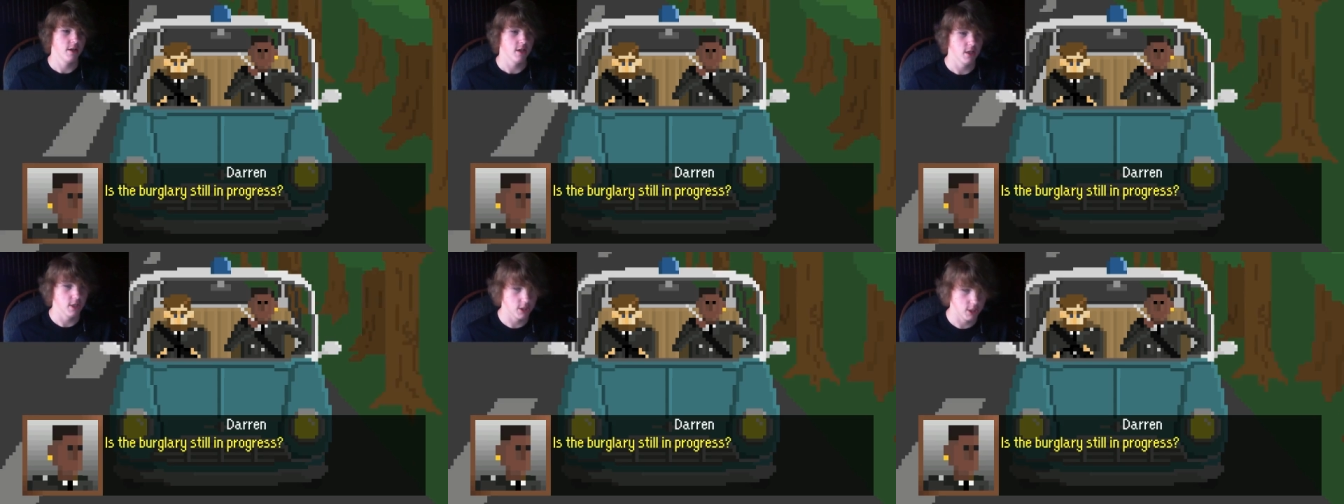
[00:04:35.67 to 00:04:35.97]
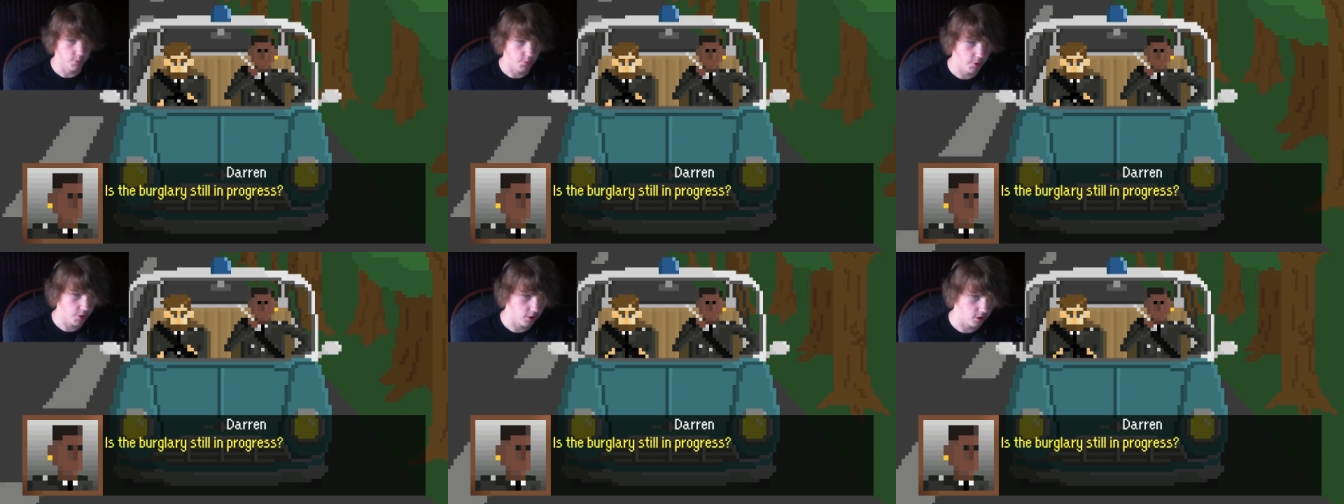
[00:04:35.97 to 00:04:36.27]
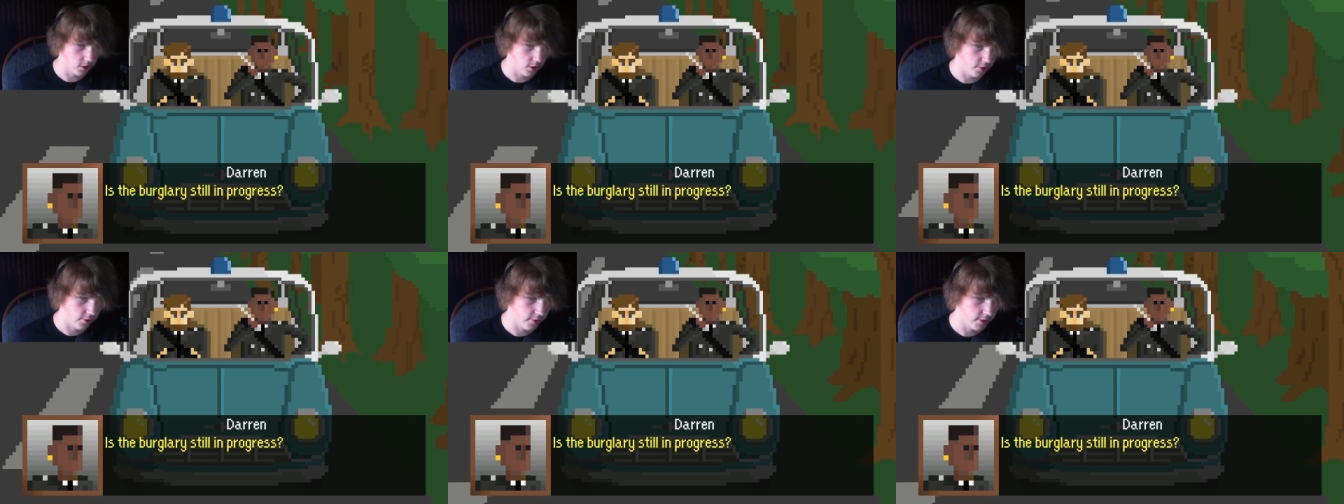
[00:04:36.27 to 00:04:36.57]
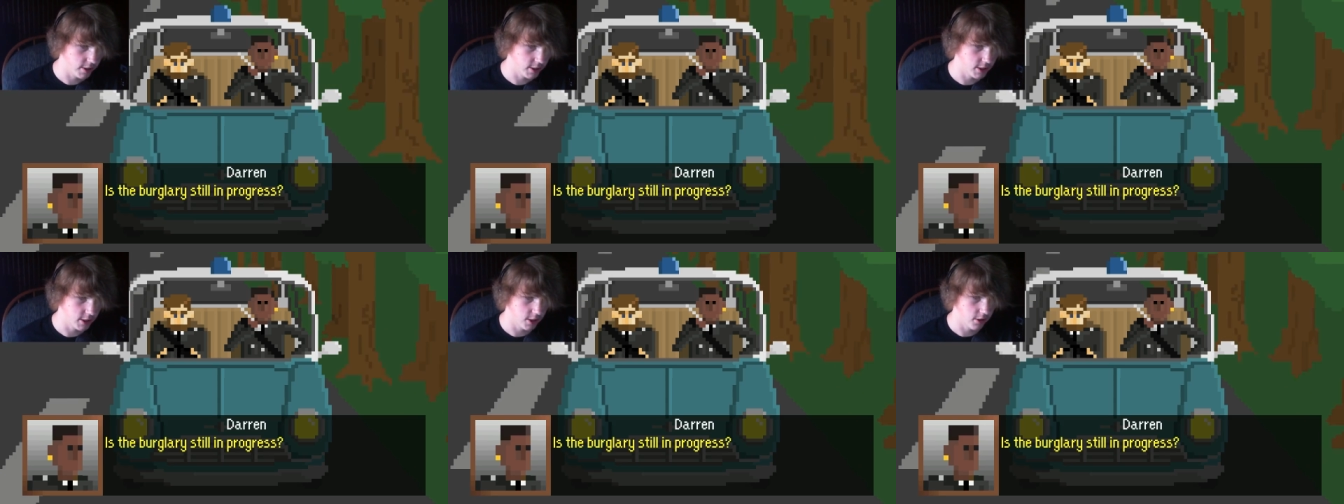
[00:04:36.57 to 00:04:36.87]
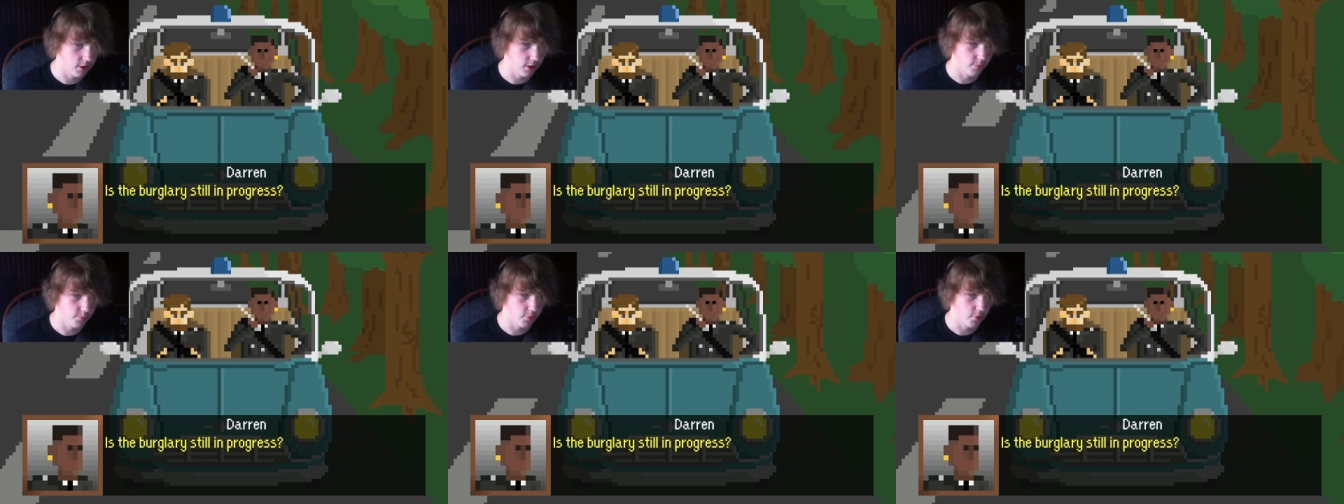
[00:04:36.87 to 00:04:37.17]
Is the burglary
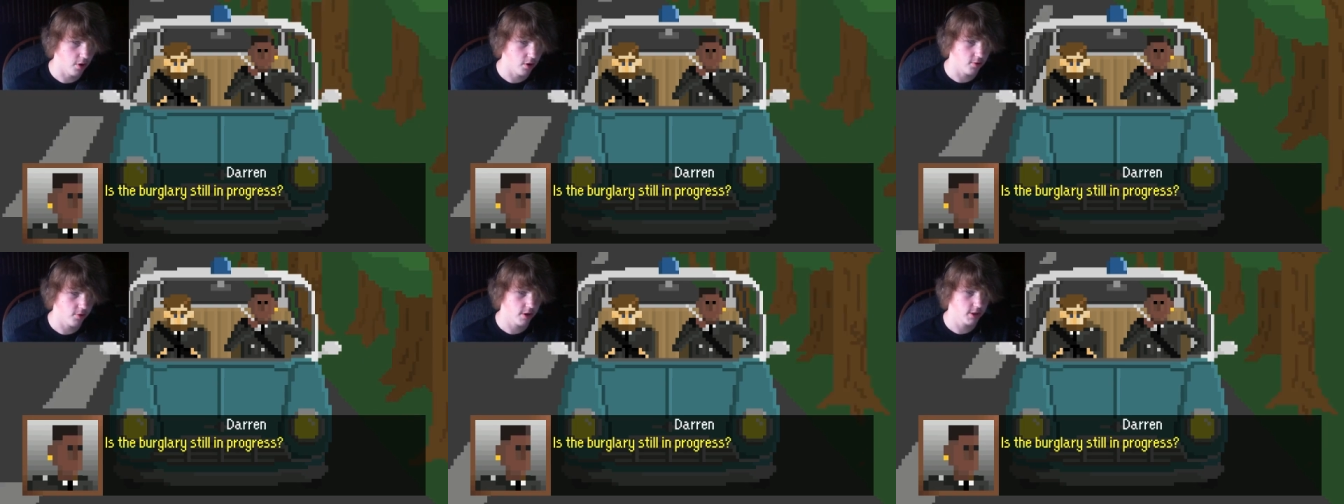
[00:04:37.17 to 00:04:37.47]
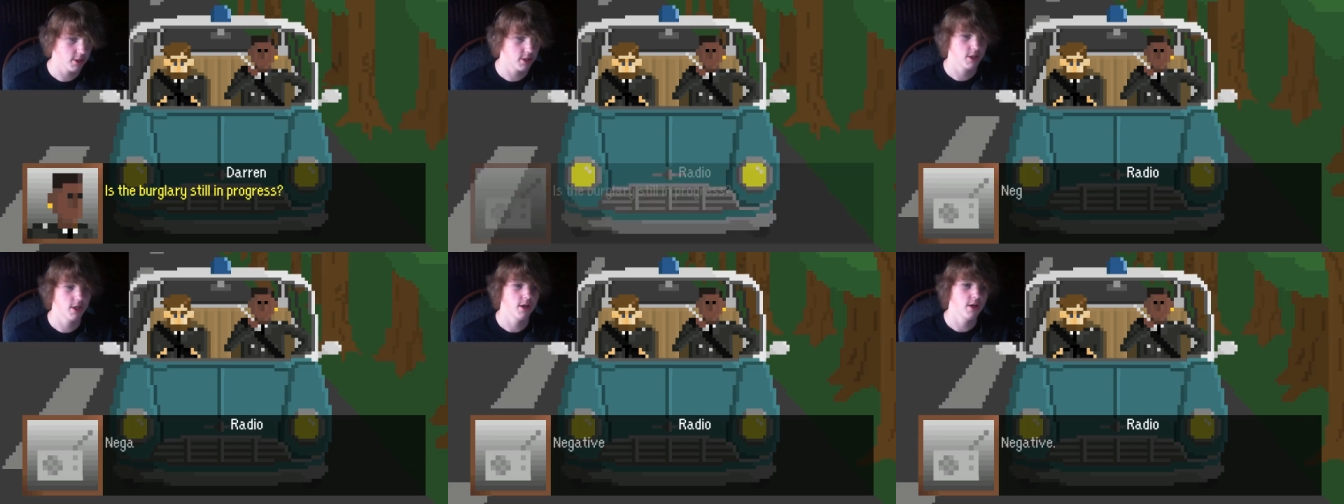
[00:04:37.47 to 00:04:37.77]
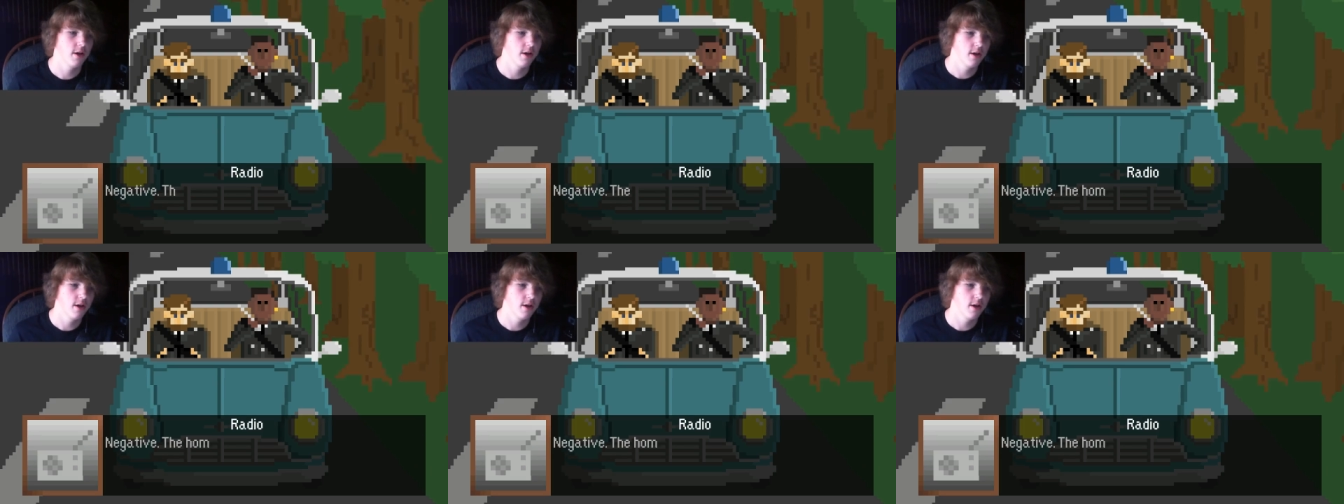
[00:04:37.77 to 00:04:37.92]
still in progress?